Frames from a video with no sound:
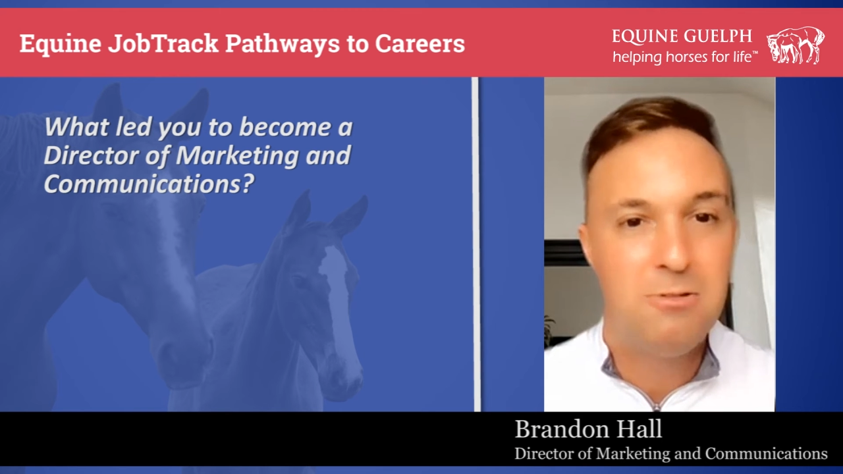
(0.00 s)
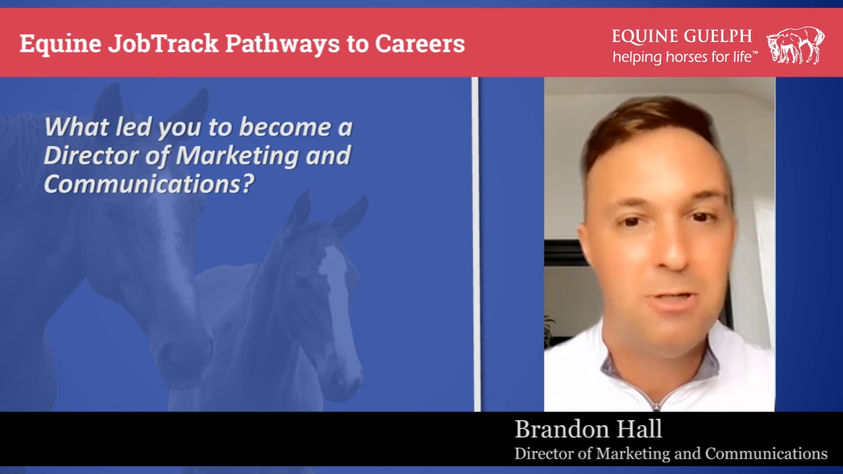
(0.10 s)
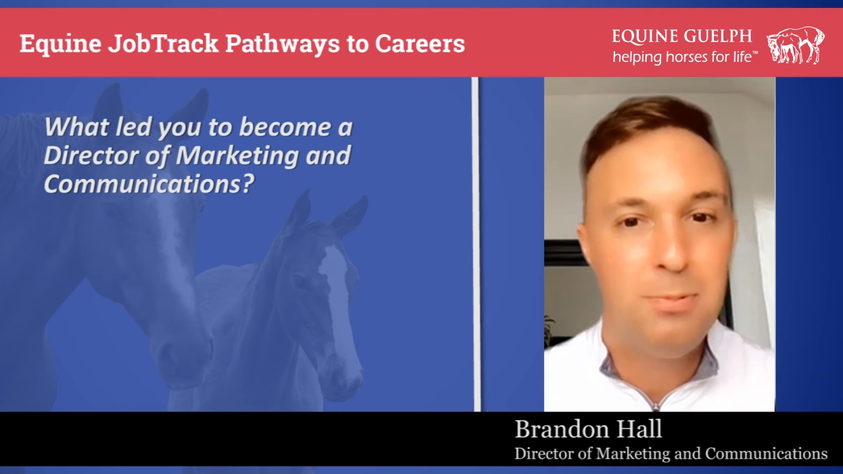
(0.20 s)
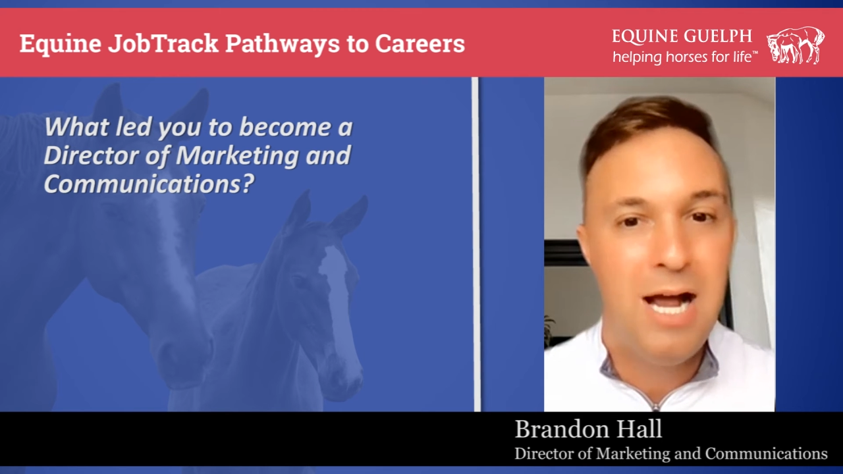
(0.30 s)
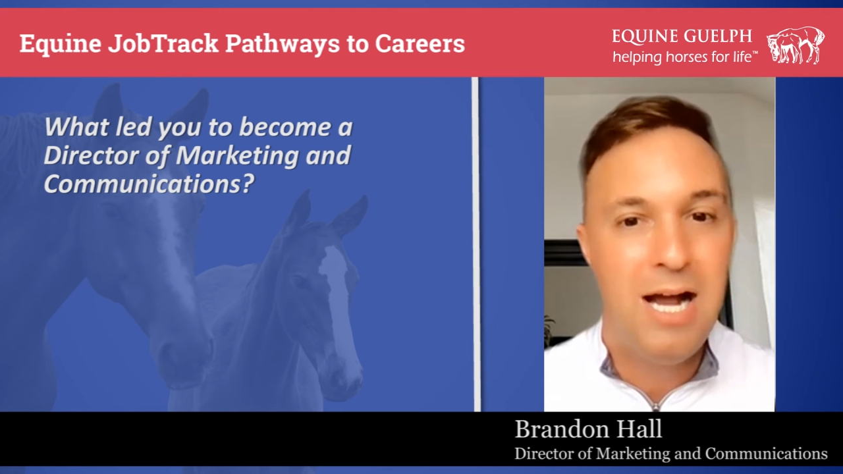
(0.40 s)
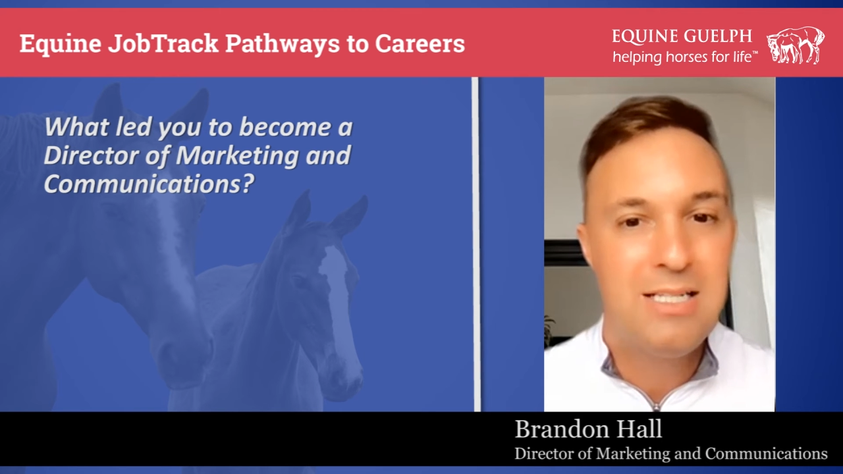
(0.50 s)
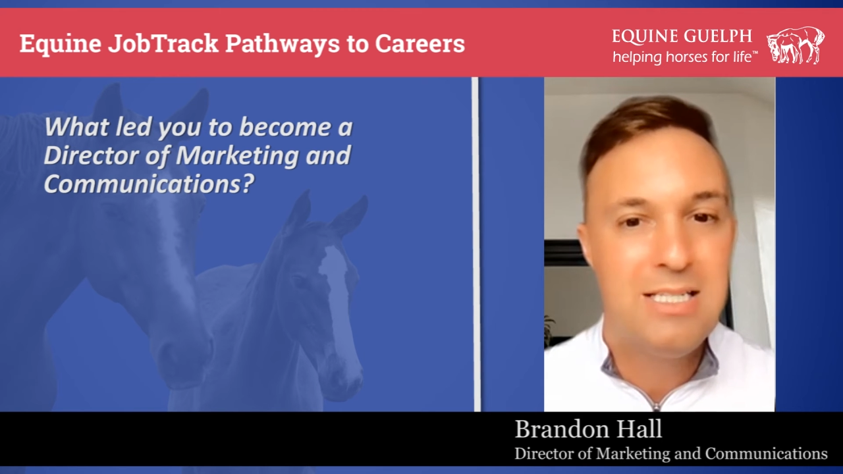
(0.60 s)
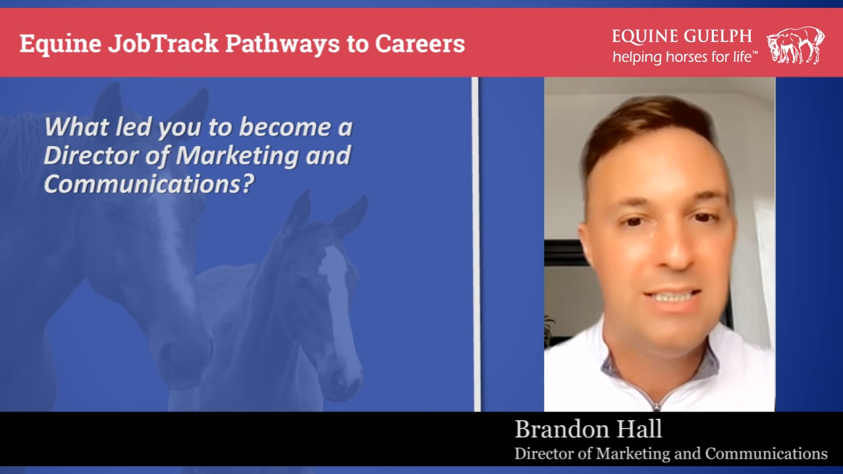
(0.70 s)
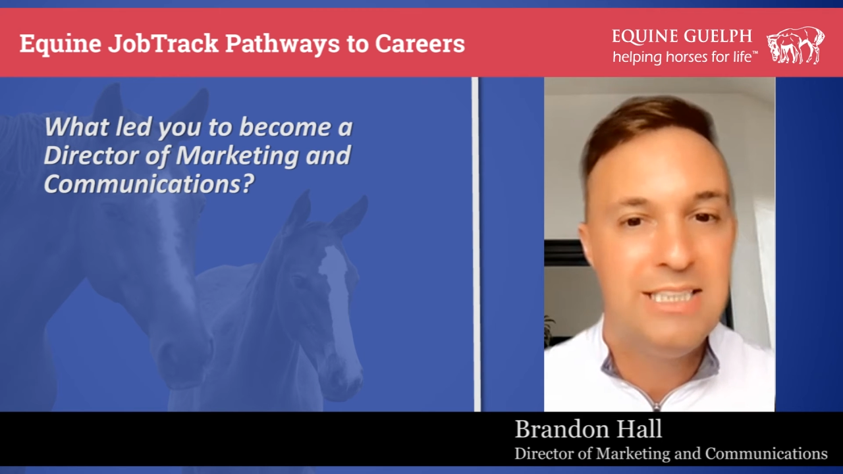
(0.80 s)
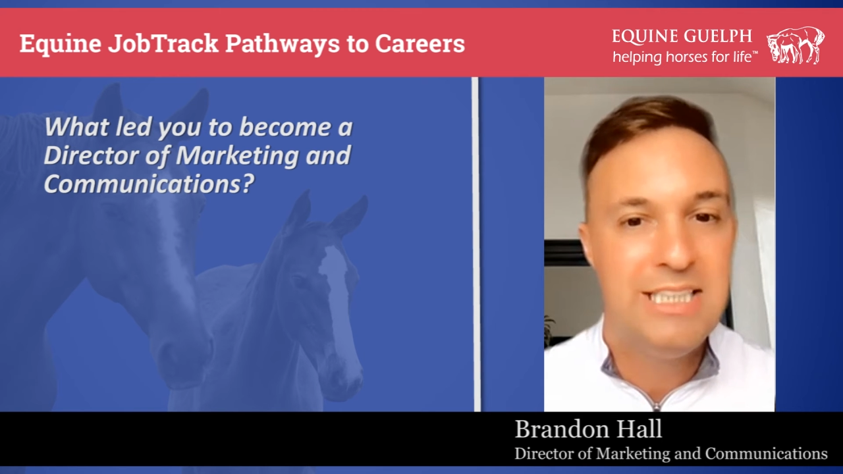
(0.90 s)
general
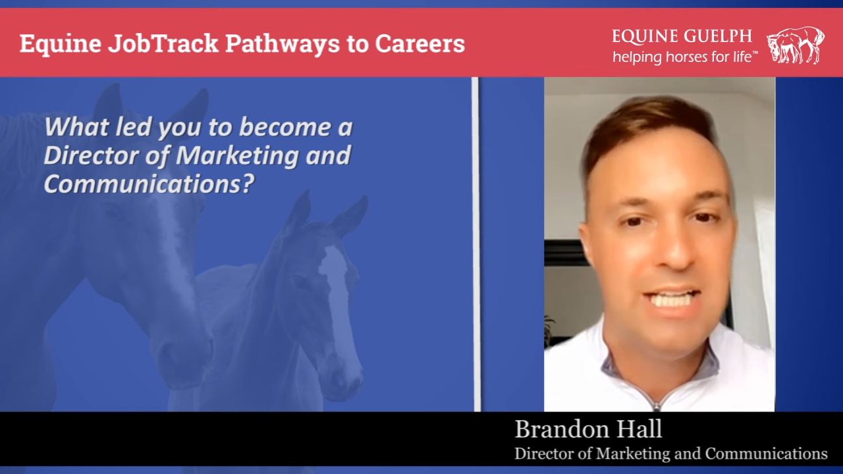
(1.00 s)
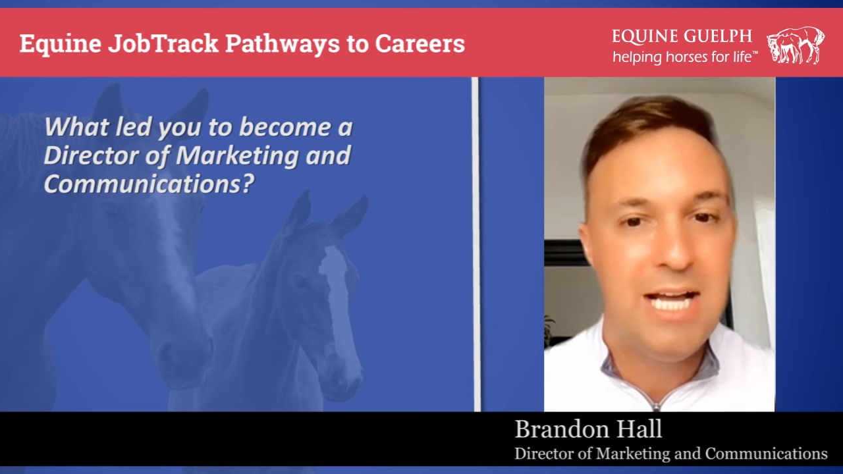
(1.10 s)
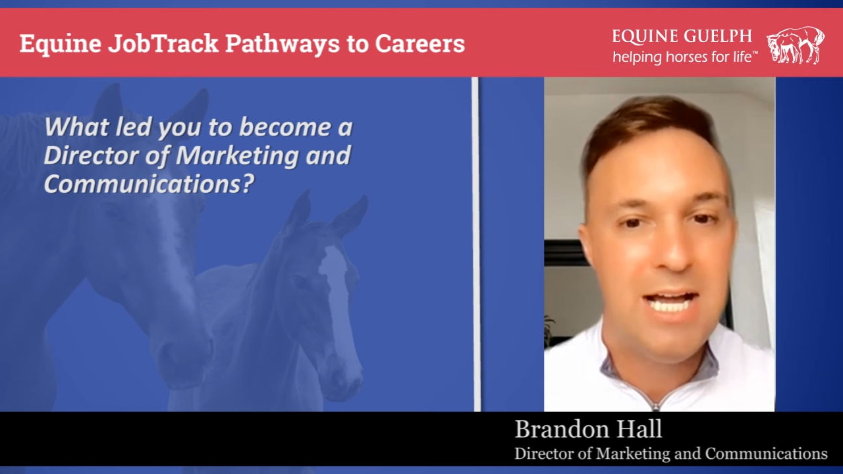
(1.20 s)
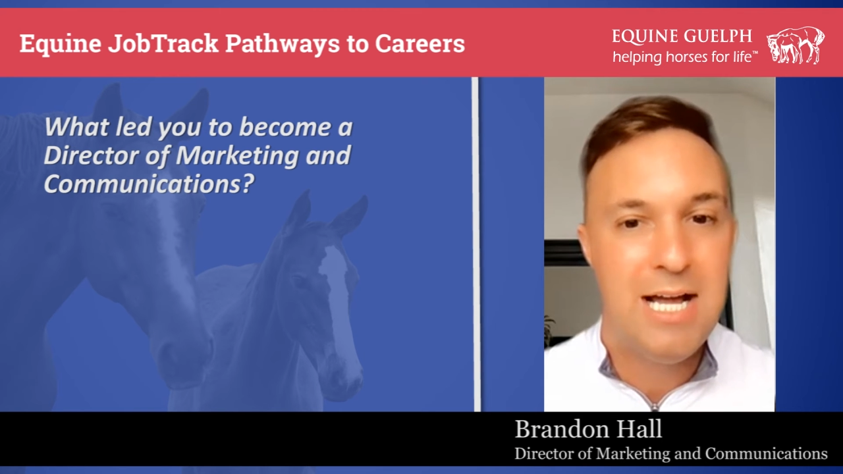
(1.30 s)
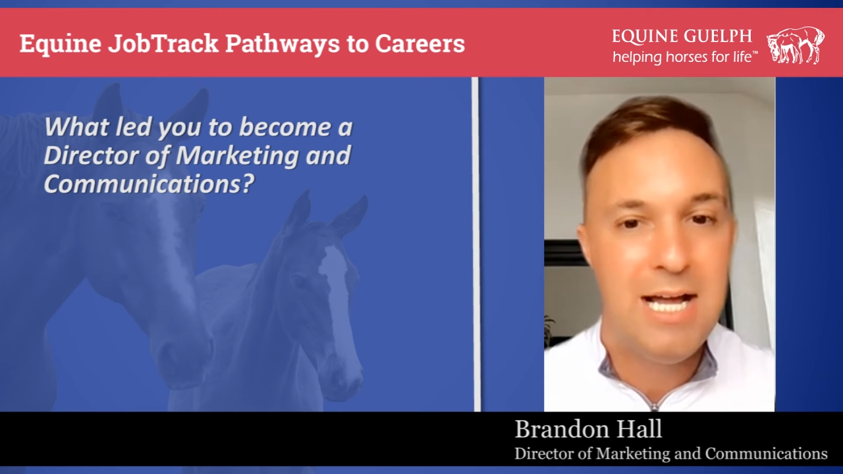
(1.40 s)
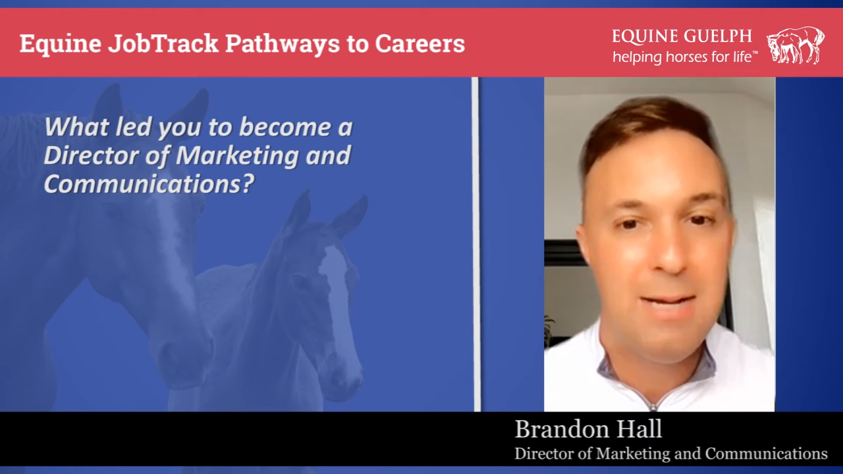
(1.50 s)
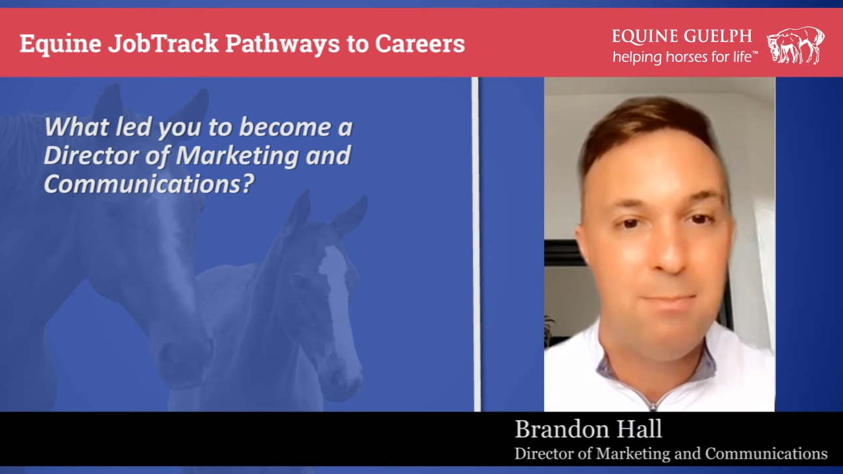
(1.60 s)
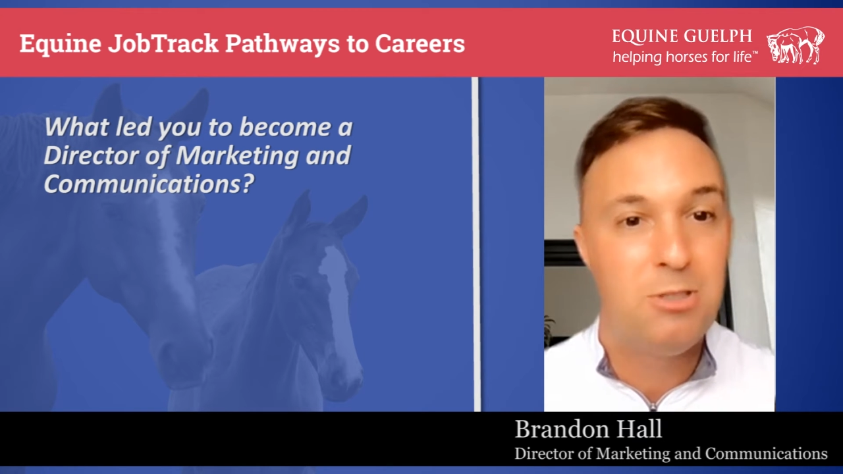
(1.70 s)
practice uh,